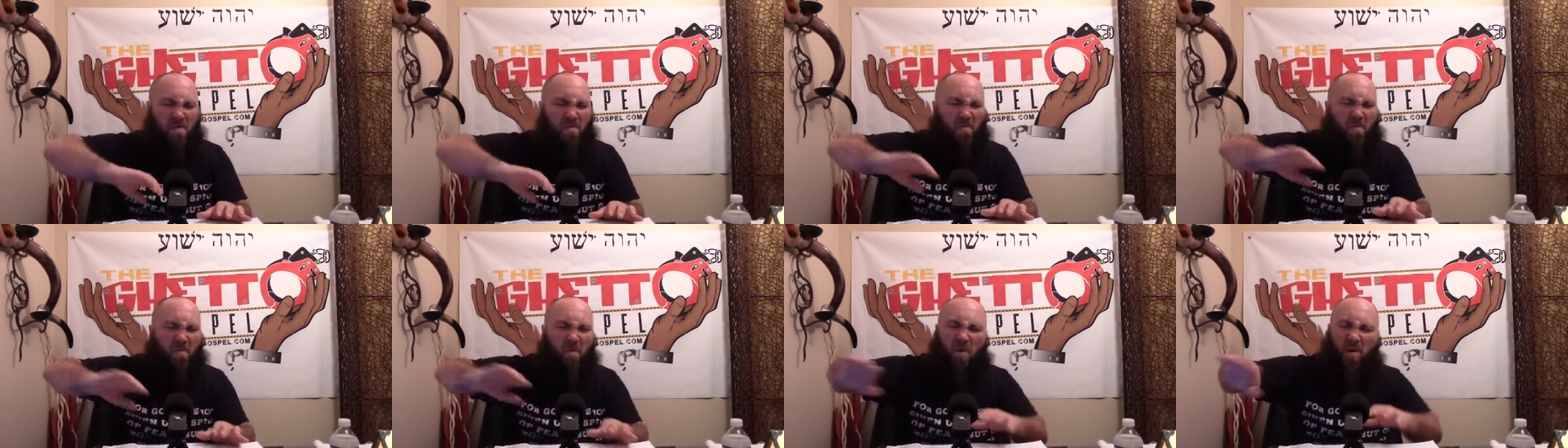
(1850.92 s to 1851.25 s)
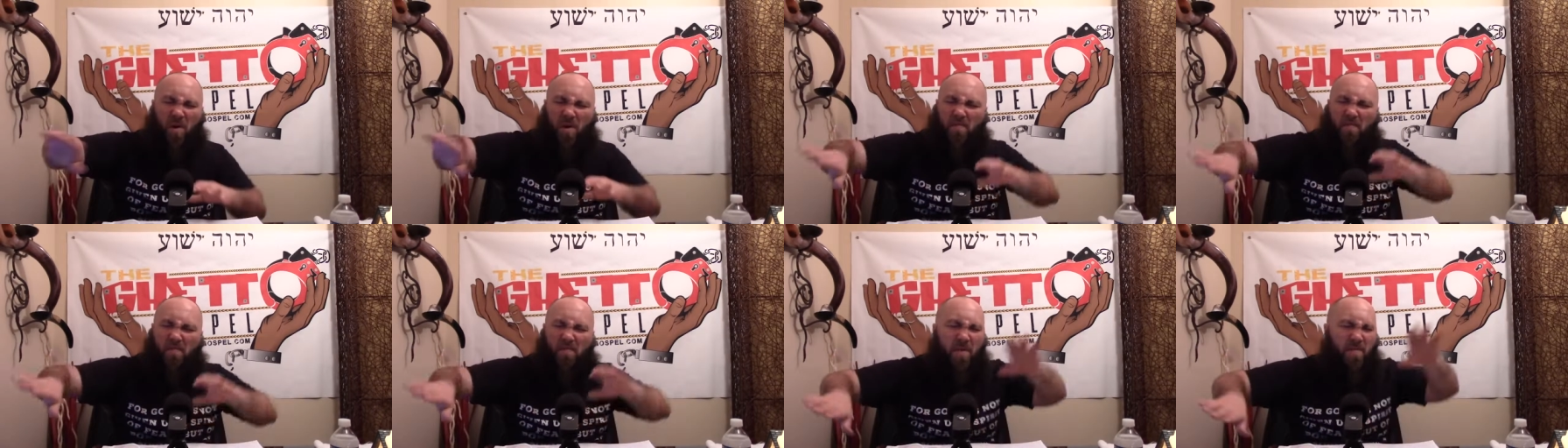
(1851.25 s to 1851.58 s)

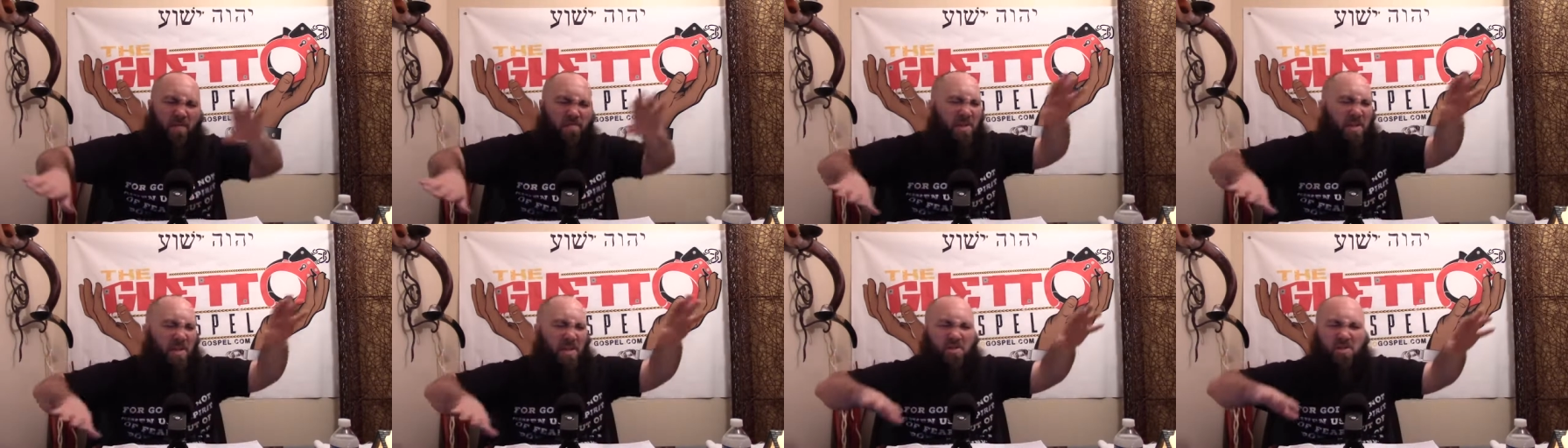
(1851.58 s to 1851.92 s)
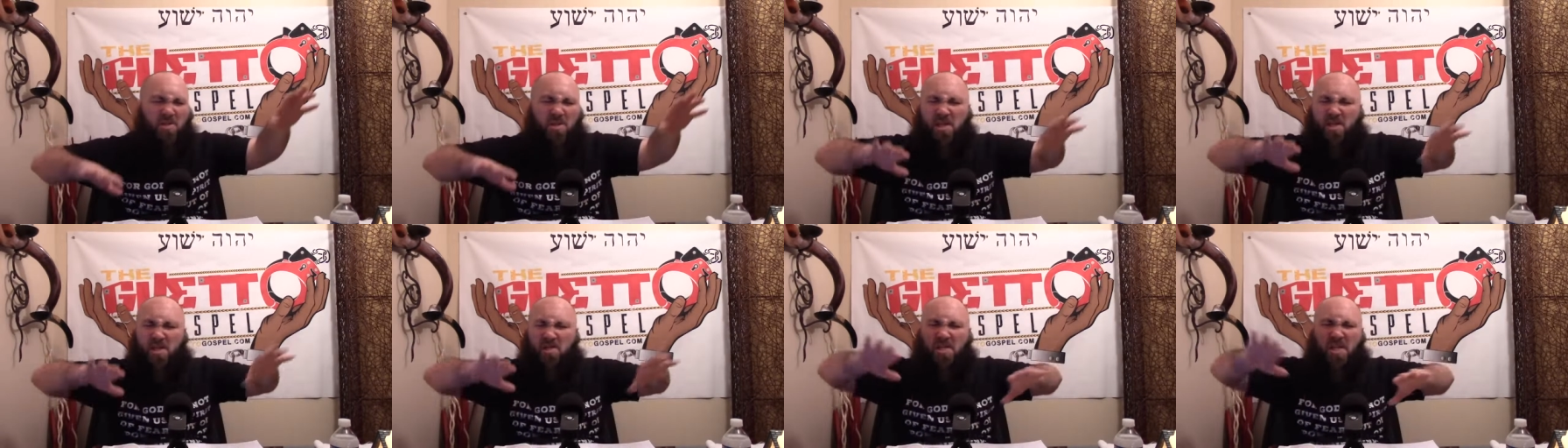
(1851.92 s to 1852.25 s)
forty, fifty,
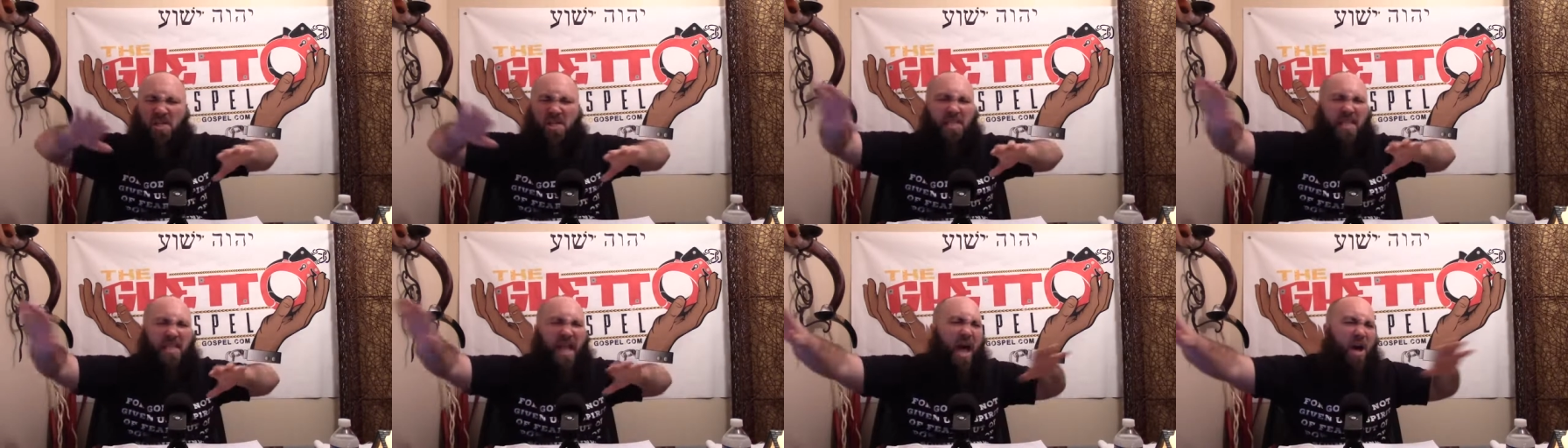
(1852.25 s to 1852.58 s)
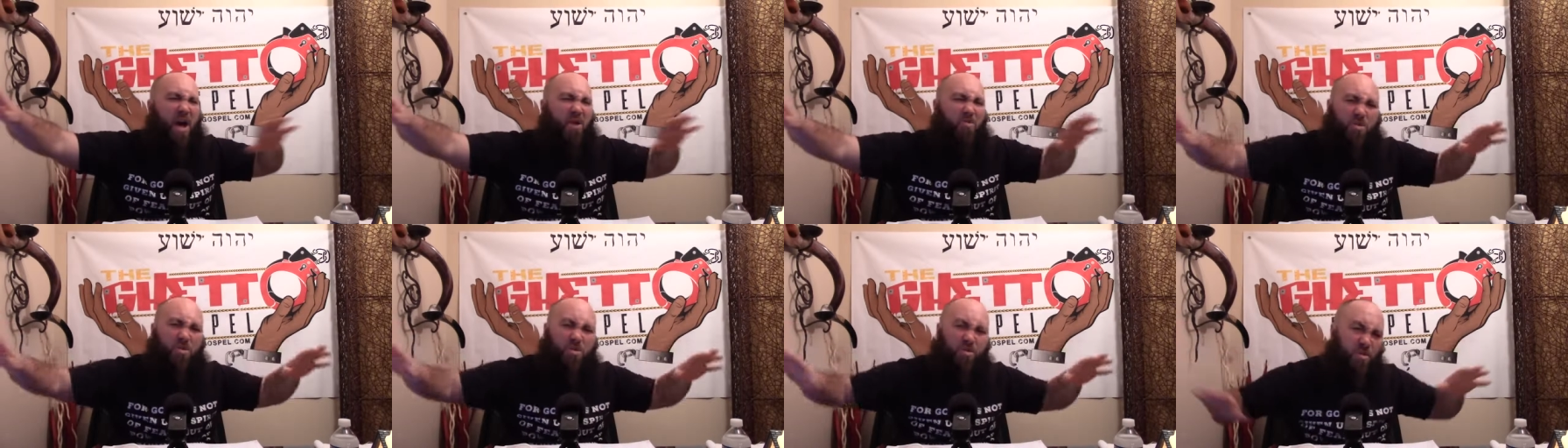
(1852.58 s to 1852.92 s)
sixty
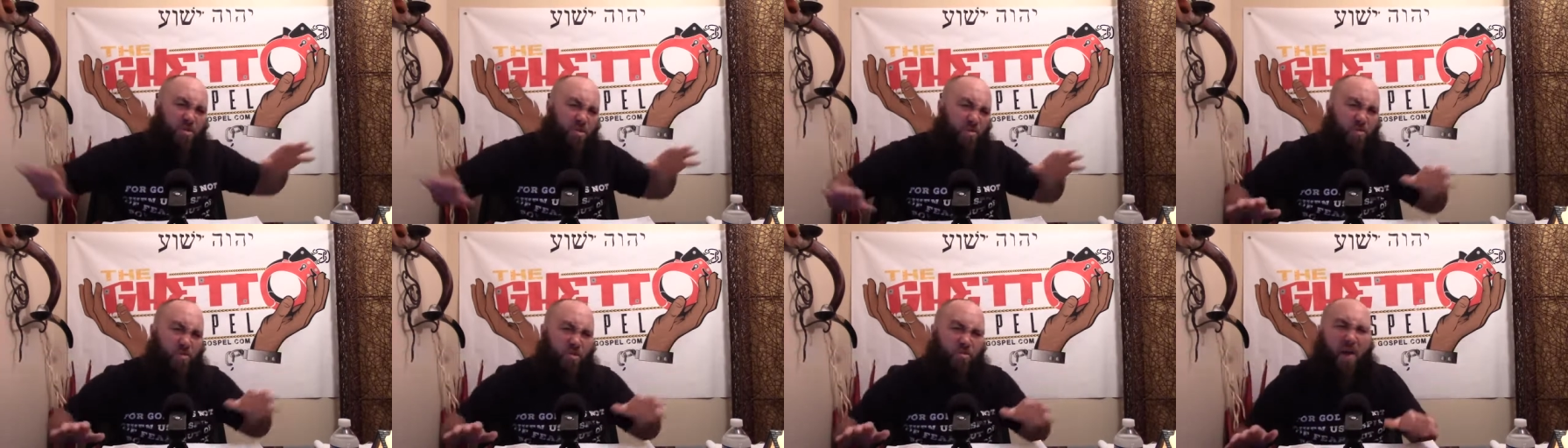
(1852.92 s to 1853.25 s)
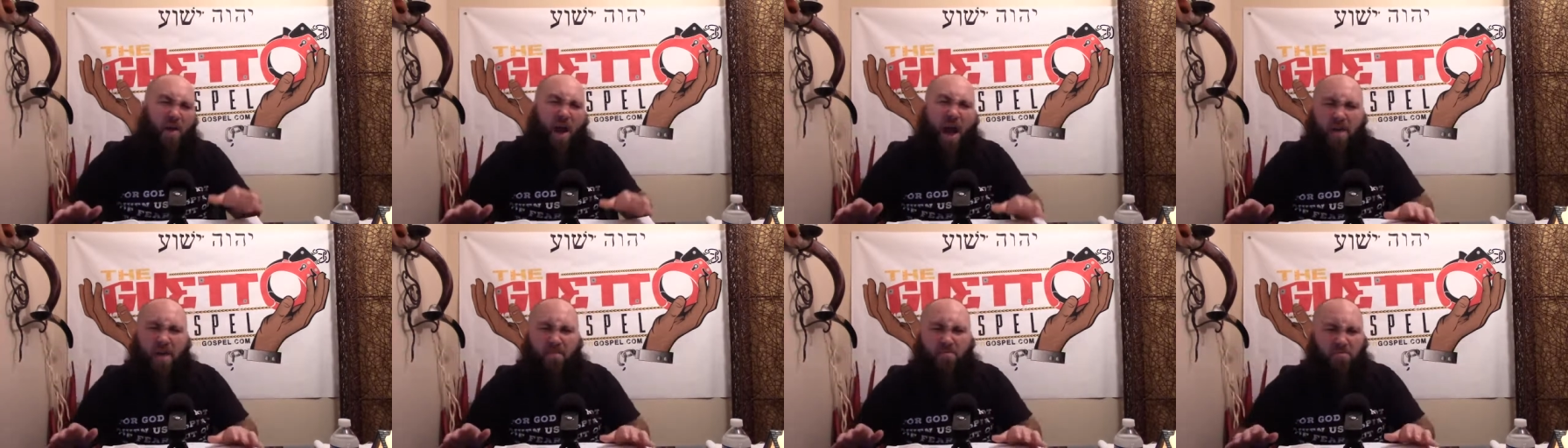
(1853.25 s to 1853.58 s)
thousand
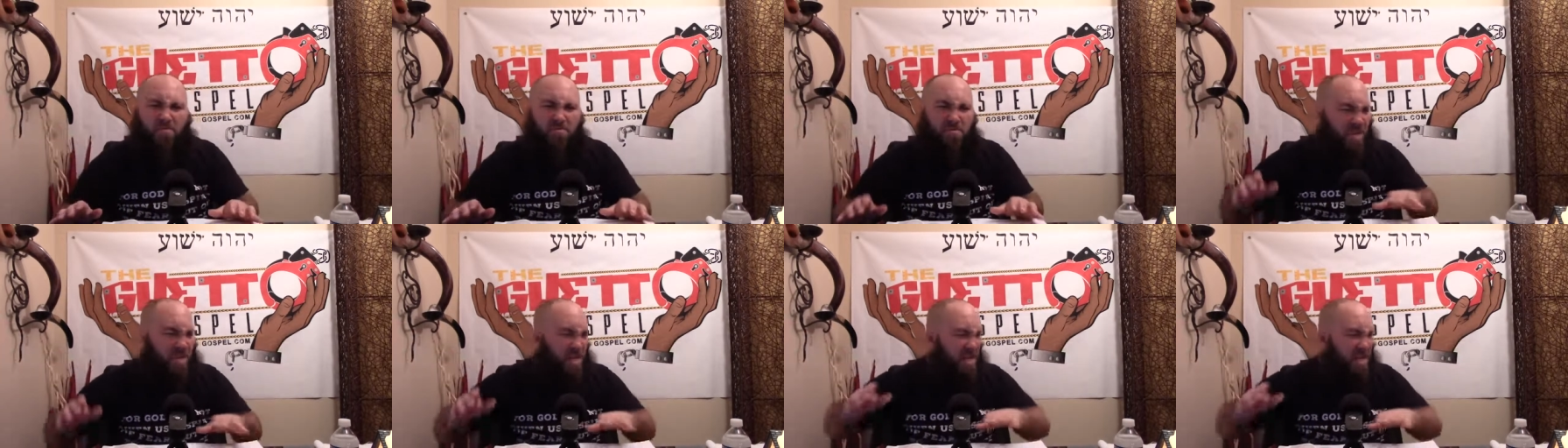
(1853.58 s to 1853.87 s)
subscribers.